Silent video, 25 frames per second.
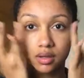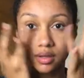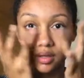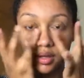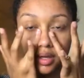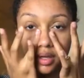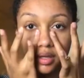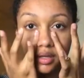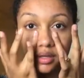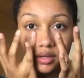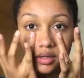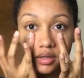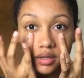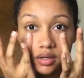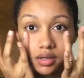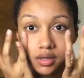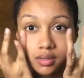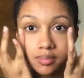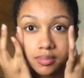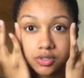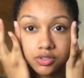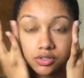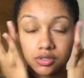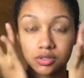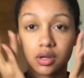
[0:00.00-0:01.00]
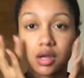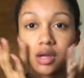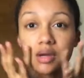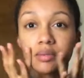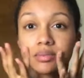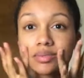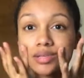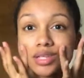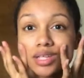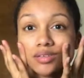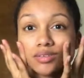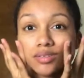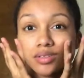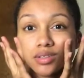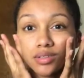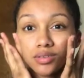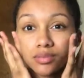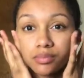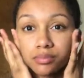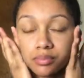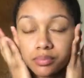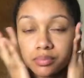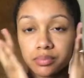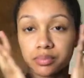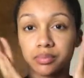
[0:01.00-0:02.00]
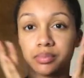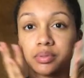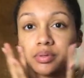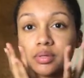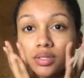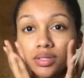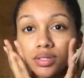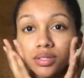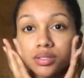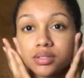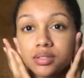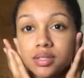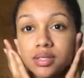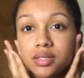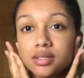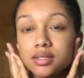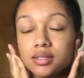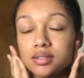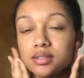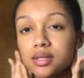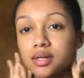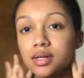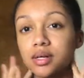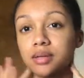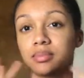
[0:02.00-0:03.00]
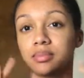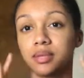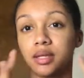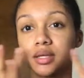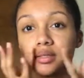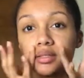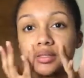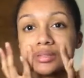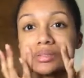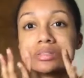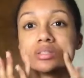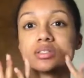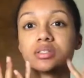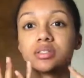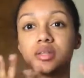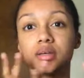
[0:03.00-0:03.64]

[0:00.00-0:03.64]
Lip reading: Okay. Strong believer of putting things up like this.